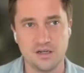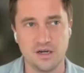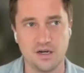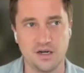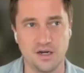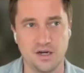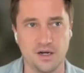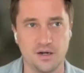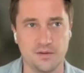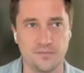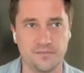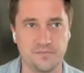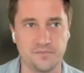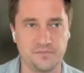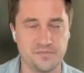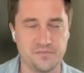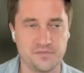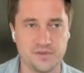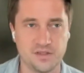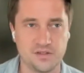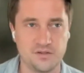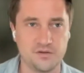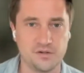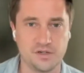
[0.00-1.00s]
Um,
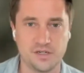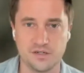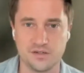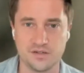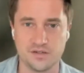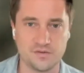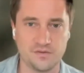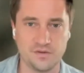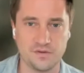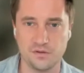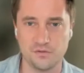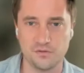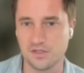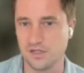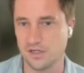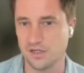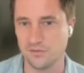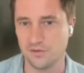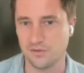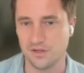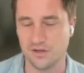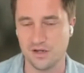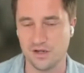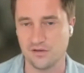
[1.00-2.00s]
you can fuse
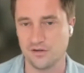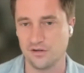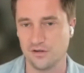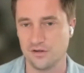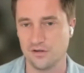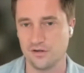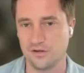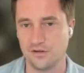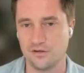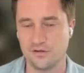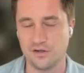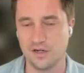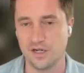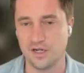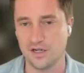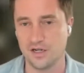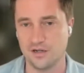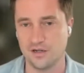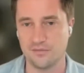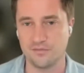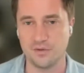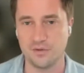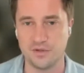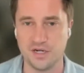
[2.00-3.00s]
it with other
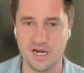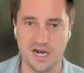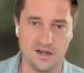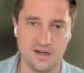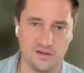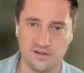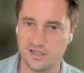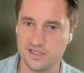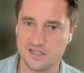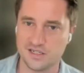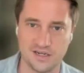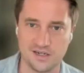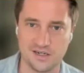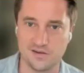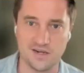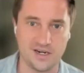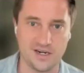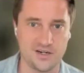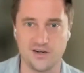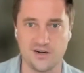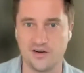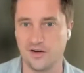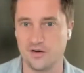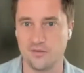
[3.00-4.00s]
uh, modalities like
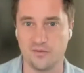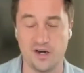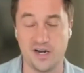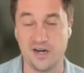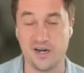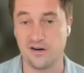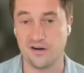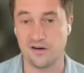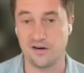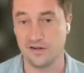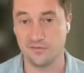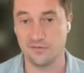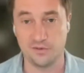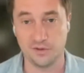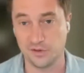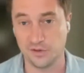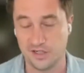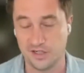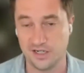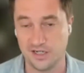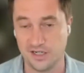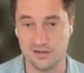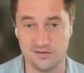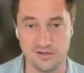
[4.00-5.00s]
LIDAR and radar and
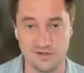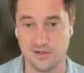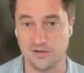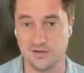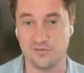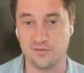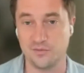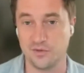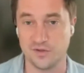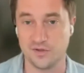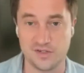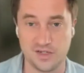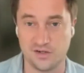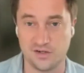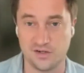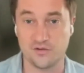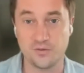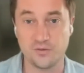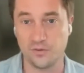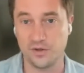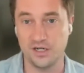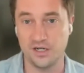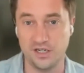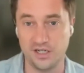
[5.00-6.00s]
really get, you know, almost like
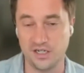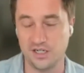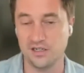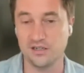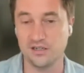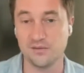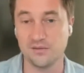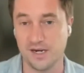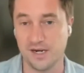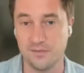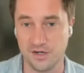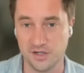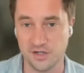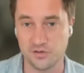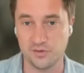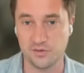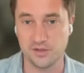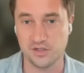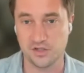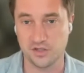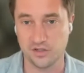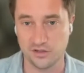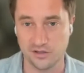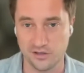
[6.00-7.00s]
3D, like a much
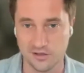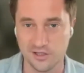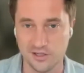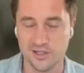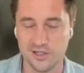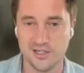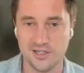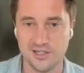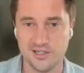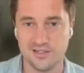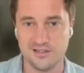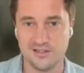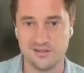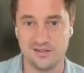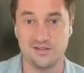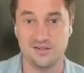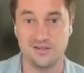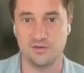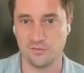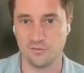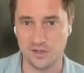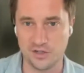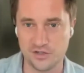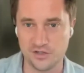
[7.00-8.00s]
richer,
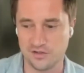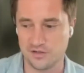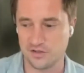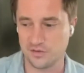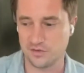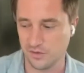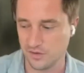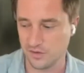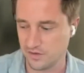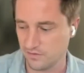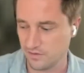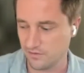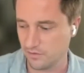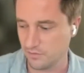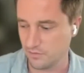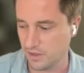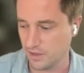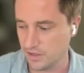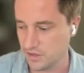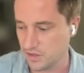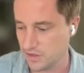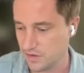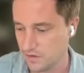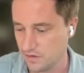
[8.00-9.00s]
even richer source of
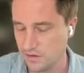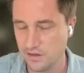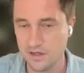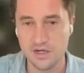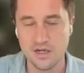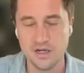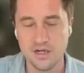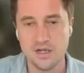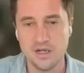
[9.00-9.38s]
information.